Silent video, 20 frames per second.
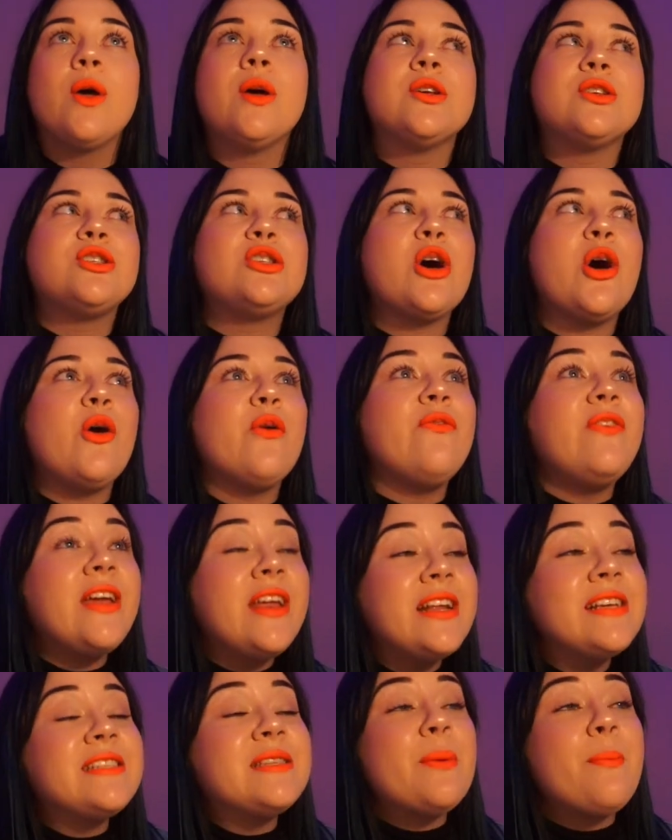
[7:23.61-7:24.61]
So
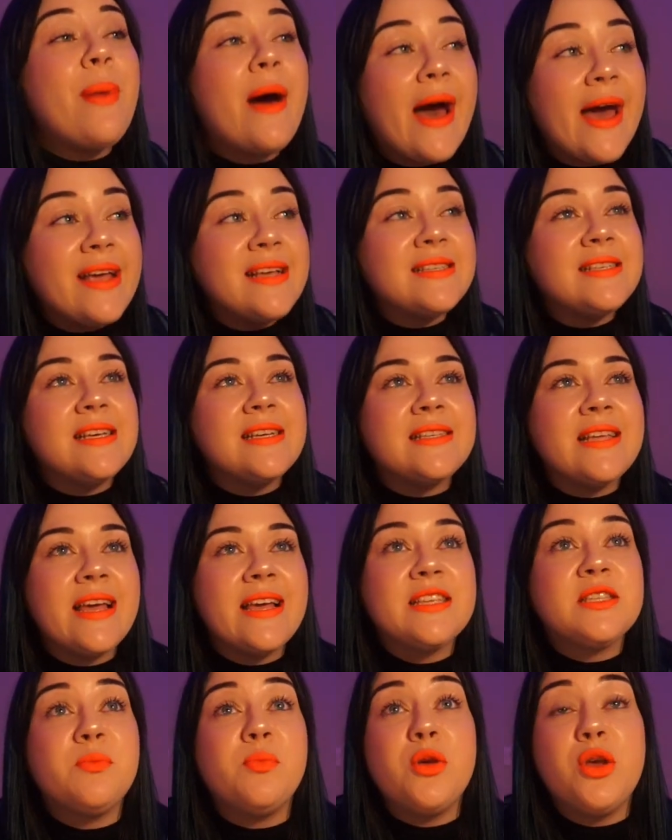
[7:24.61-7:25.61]
Venus in Pisces
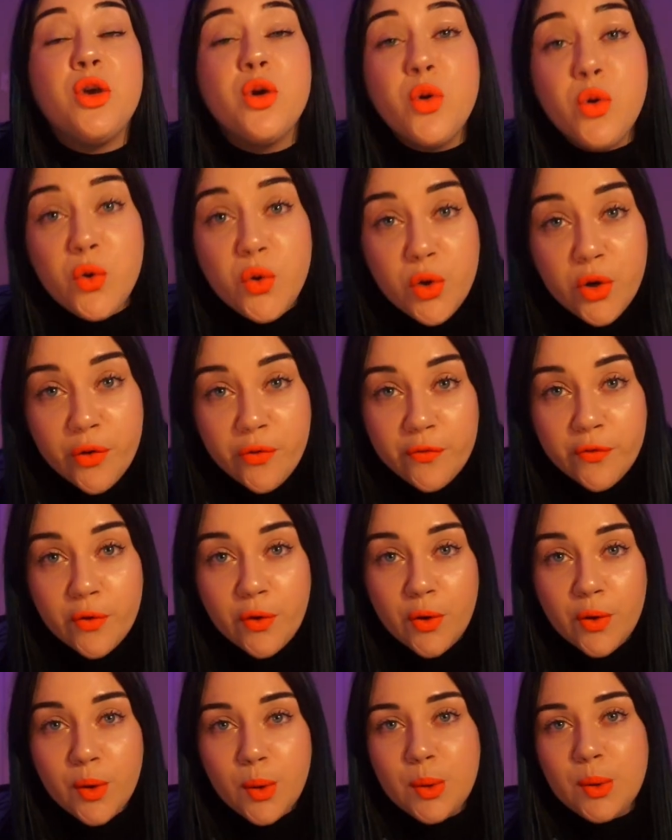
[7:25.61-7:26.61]
is
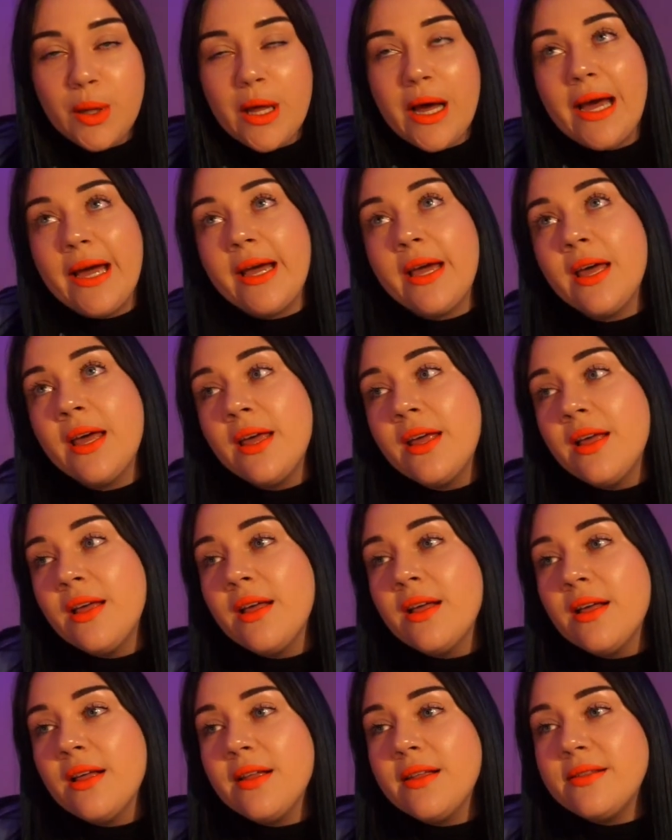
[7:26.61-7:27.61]
beautiful. Like,
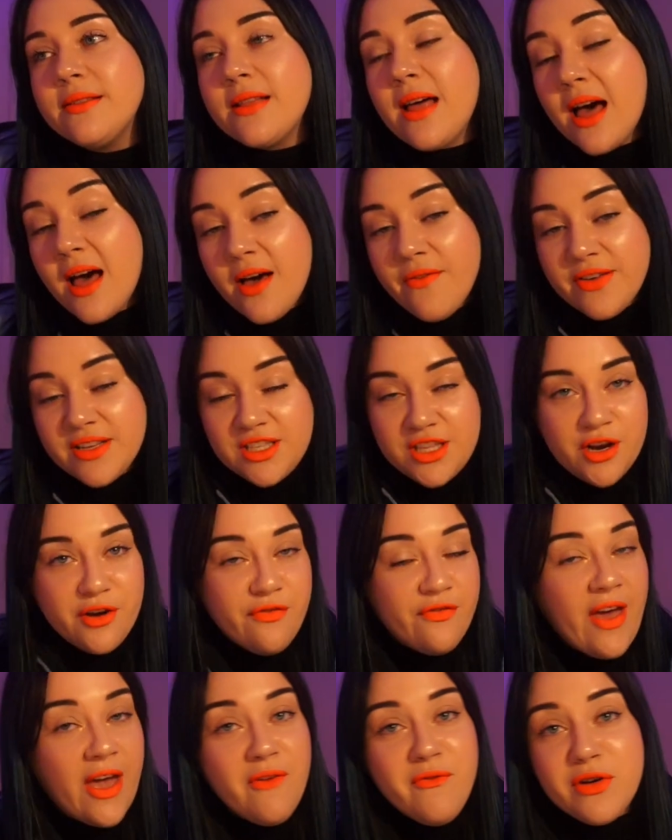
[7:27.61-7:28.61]
love is
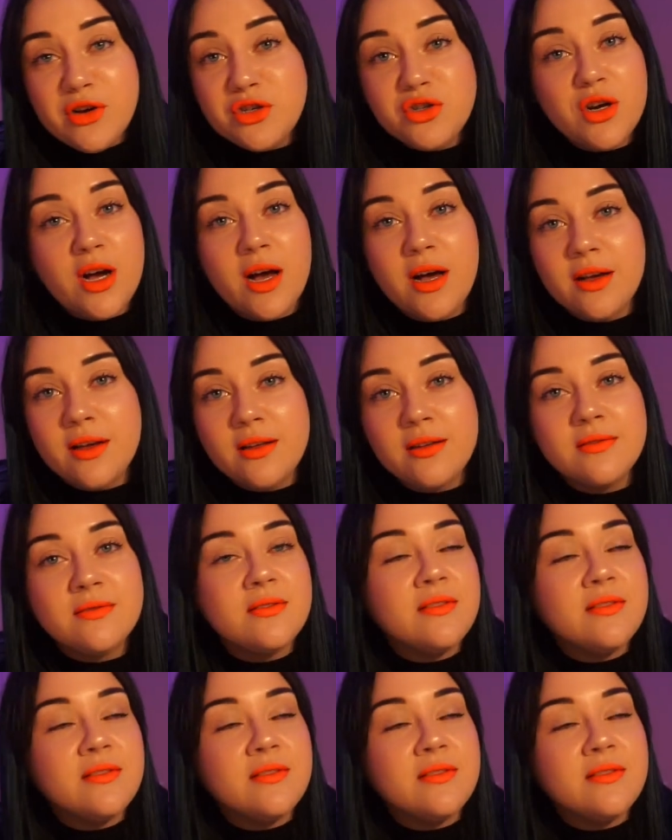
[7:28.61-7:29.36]
their favorite drug.